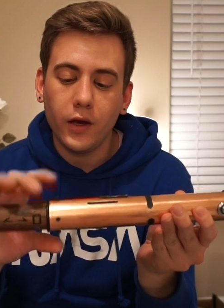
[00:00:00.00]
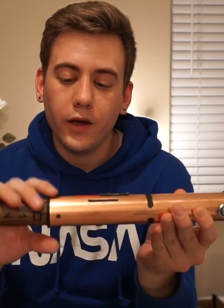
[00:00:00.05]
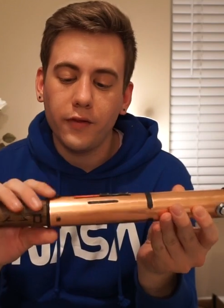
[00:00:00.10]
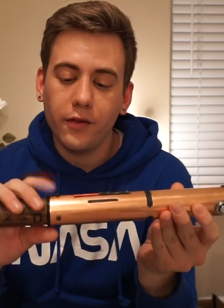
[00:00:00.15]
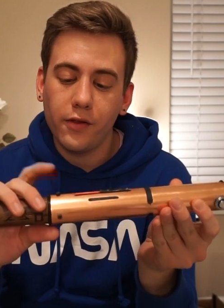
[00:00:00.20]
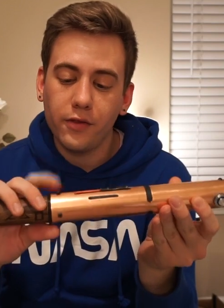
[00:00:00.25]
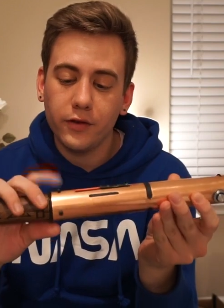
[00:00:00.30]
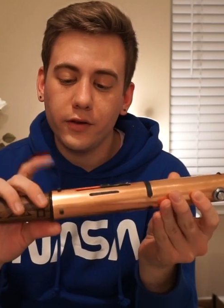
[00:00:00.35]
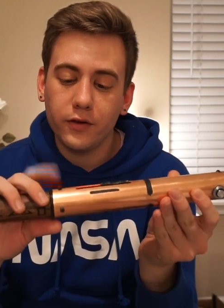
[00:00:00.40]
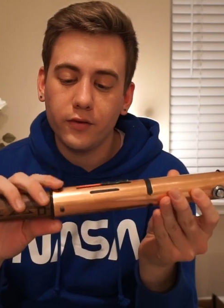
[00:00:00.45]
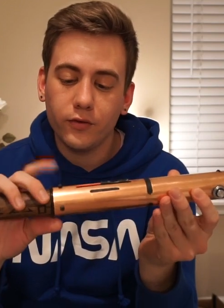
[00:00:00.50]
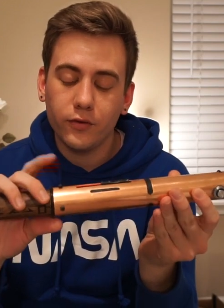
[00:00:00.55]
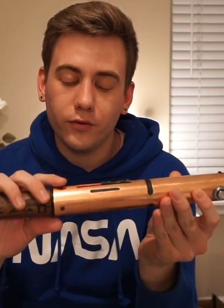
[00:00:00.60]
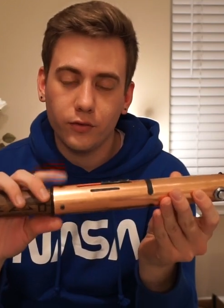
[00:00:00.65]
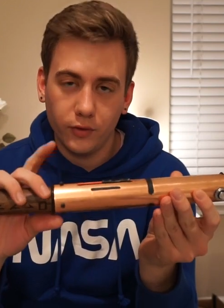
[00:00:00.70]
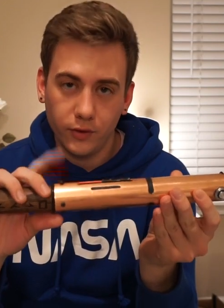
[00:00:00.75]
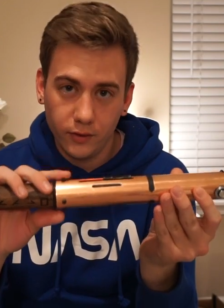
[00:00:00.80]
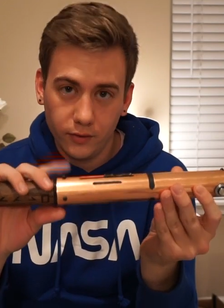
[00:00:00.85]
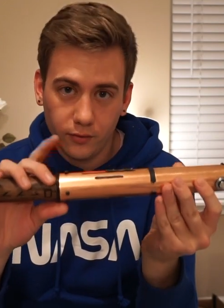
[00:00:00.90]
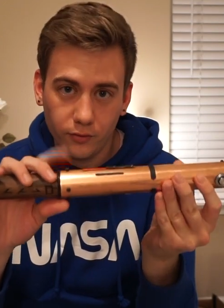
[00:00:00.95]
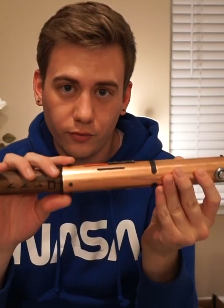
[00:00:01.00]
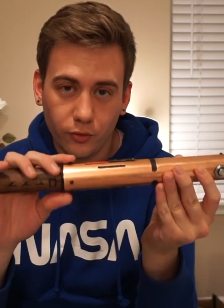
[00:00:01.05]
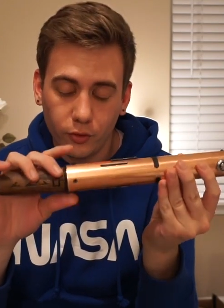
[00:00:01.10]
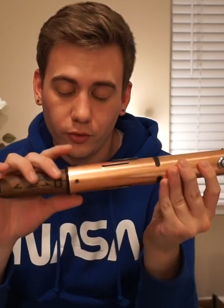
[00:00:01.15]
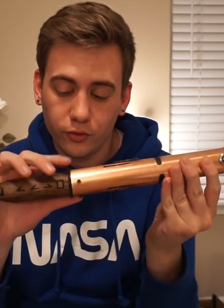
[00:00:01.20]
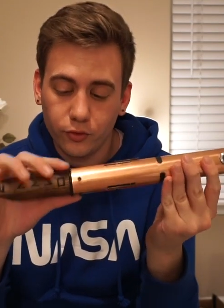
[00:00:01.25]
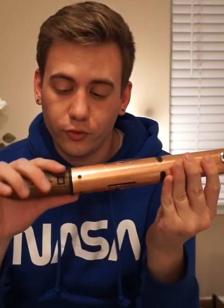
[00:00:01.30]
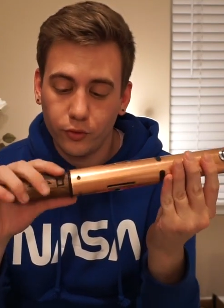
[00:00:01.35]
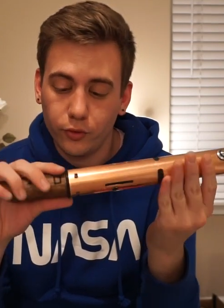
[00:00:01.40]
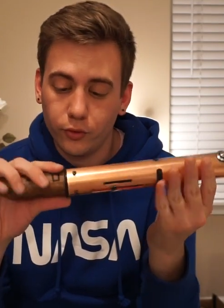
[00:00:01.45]
And then these
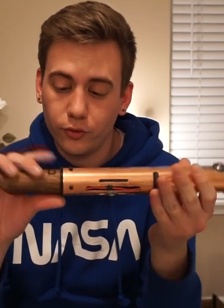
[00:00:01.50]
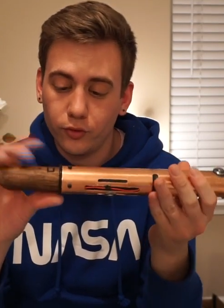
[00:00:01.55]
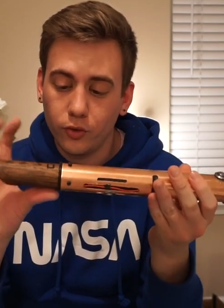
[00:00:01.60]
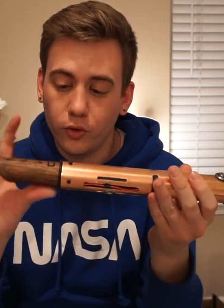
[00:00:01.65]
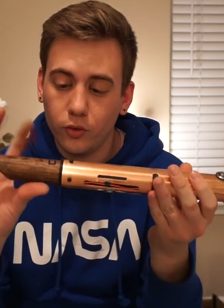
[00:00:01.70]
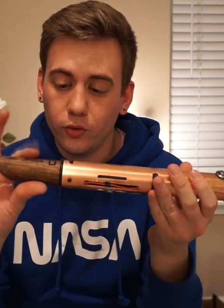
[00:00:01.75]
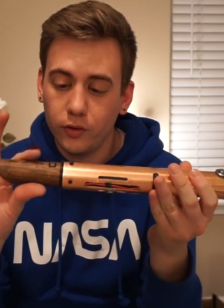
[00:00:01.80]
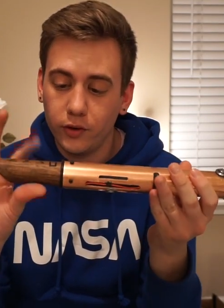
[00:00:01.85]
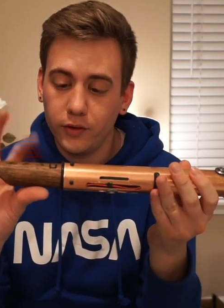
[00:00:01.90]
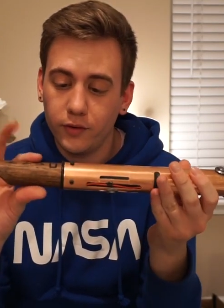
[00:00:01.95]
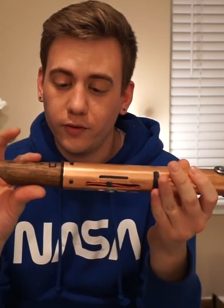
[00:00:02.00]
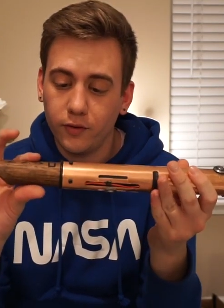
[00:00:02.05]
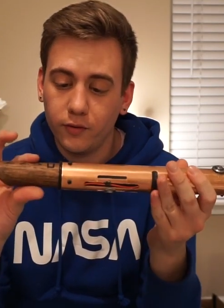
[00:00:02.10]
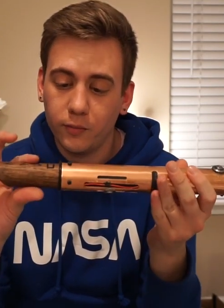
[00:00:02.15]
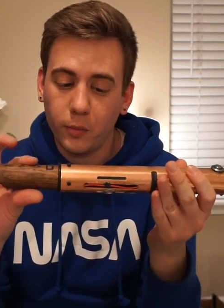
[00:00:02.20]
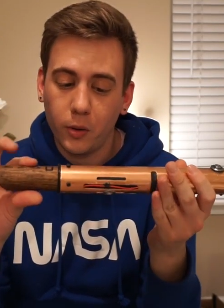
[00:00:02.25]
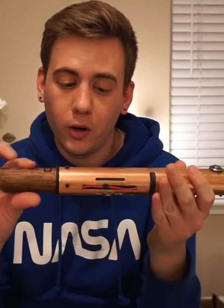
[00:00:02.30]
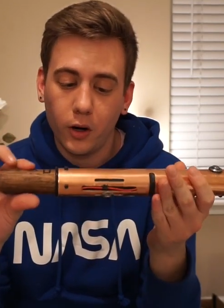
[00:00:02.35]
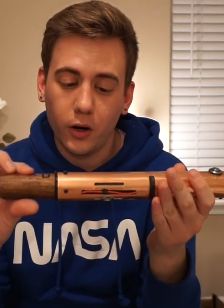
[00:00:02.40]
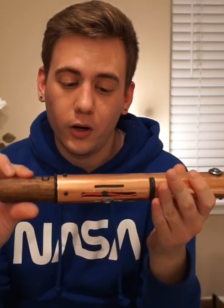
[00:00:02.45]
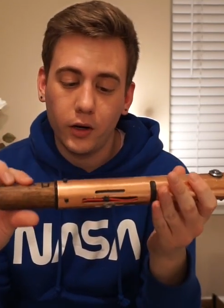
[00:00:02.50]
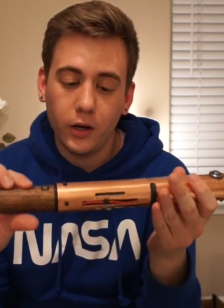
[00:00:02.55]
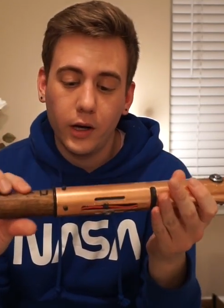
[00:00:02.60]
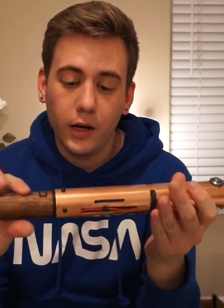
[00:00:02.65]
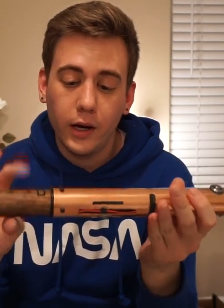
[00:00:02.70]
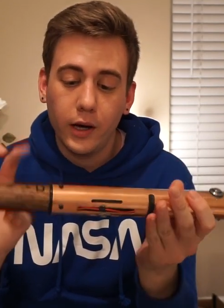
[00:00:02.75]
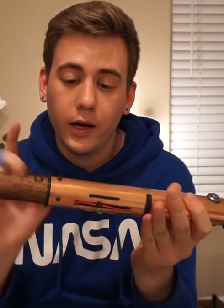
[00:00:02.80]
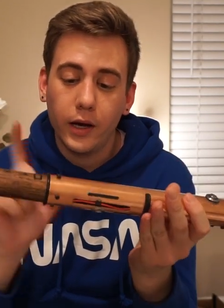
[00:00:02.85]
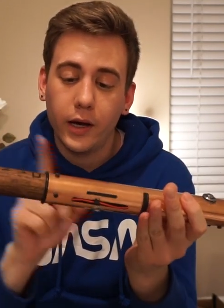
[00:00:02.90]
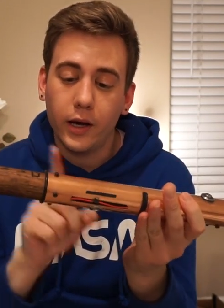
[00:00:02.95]
four screws hold in this part,
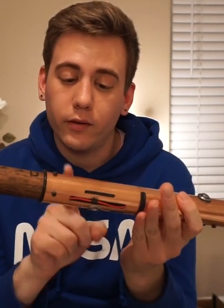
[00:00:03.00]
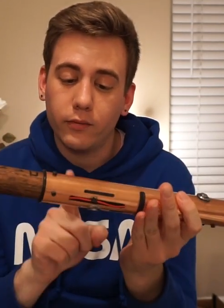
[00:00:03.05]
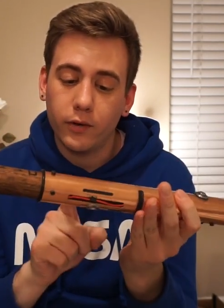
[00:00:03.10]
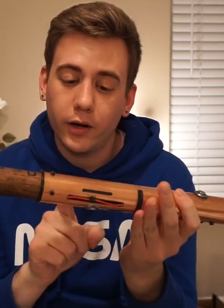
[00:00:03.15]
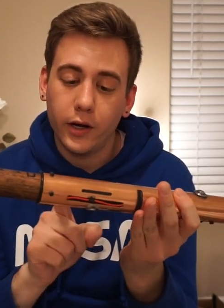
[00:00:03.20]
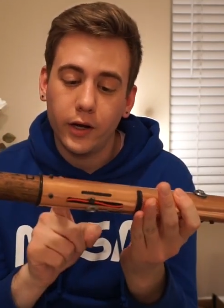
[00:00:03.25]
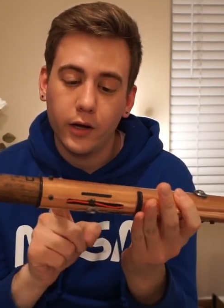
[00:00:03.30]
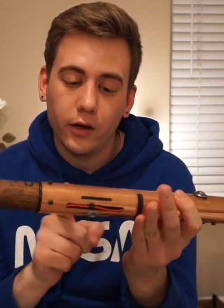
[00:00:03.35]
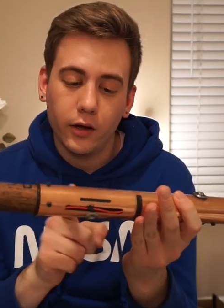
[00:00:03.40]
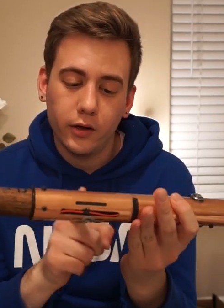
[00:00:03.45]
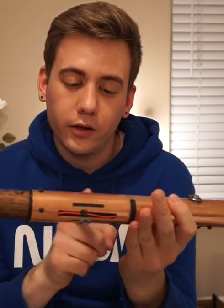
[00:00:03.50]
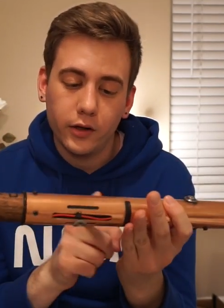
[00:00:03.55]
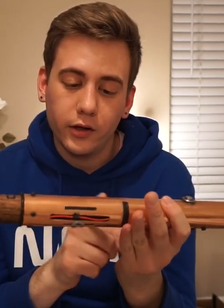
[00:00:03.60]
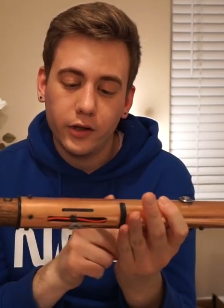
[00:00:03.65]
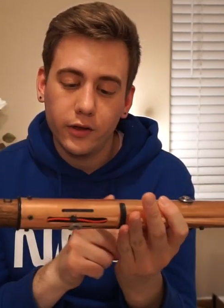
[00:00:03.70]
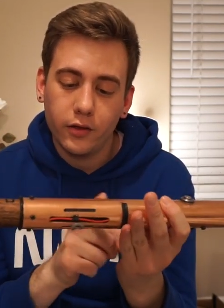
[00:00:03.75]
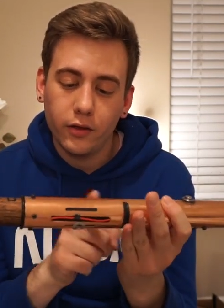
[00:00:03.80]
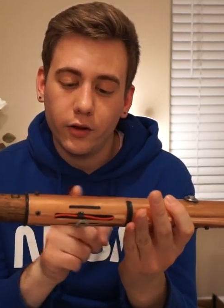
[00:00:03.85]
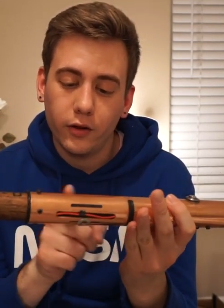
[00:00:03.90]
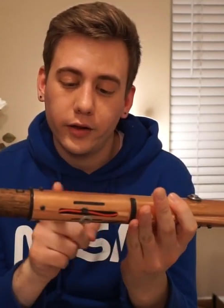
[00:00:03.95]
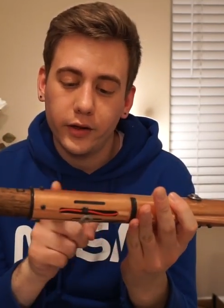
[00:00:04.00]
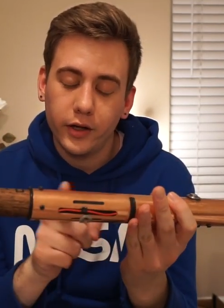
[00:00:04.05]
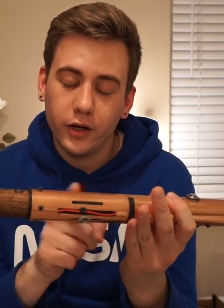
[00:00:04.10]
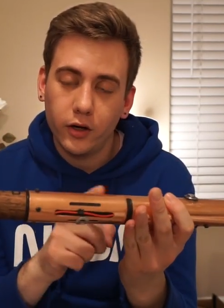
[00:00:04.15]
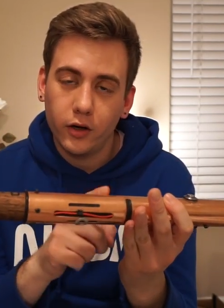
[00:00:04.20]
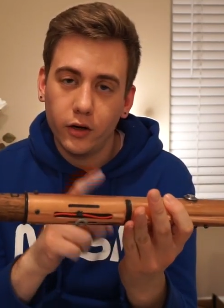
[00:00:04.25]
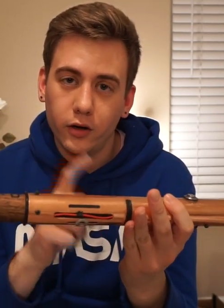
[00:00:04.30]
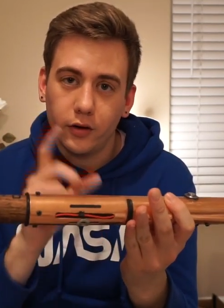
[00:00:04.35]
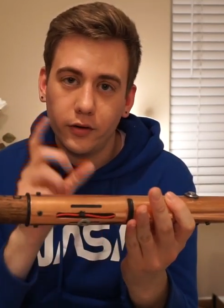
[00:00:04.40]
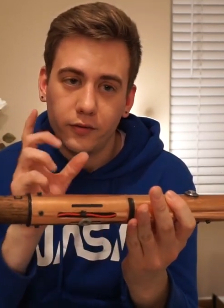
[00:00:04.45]
and right underneath all
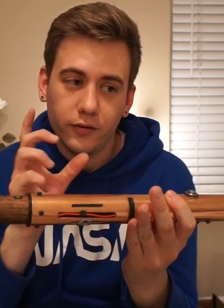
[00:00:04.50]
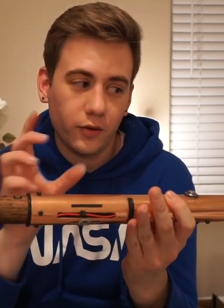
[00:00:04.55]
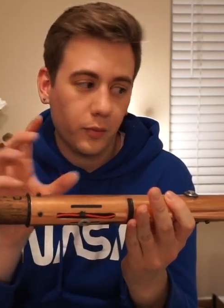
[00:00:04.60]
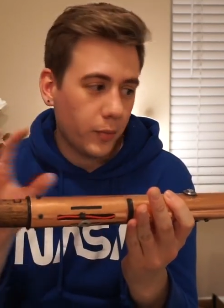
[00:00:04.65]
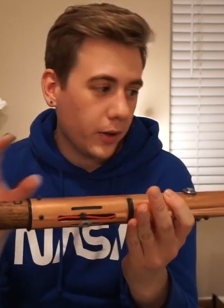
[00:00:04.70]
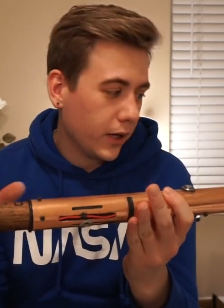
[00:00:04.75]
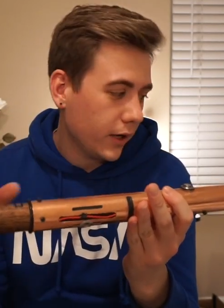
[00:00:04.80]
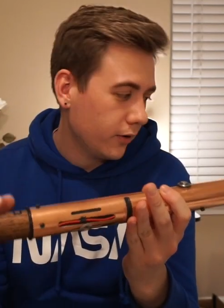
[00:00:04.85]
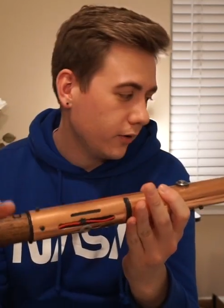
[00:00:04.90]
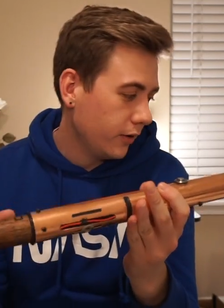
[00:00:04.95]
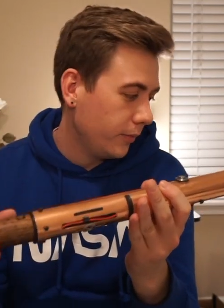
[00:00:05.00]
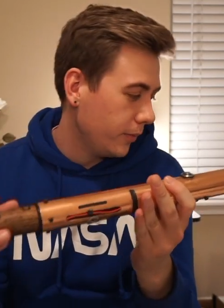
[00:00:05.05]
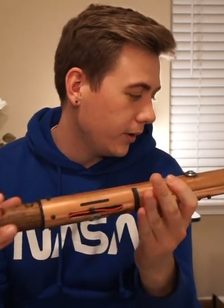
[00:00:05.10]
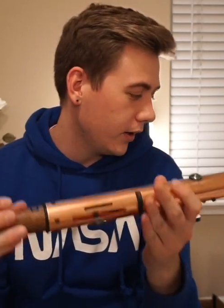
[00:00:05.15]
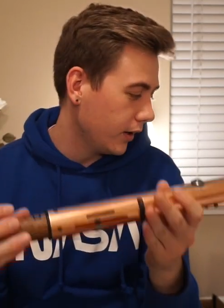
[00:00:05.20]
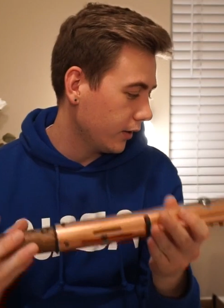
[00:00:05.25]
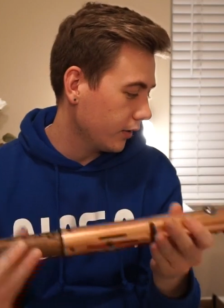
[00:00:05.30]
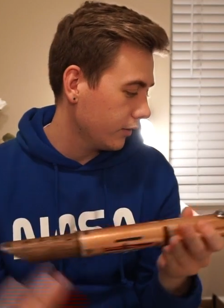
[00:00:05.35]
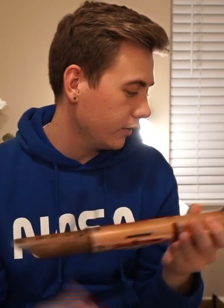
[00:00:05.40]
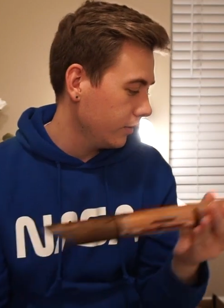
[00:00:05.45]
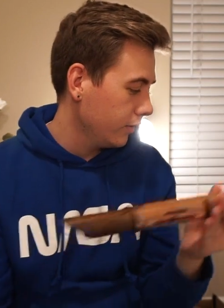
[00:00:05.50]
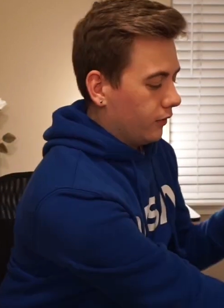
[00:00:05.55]
here is the battery pack.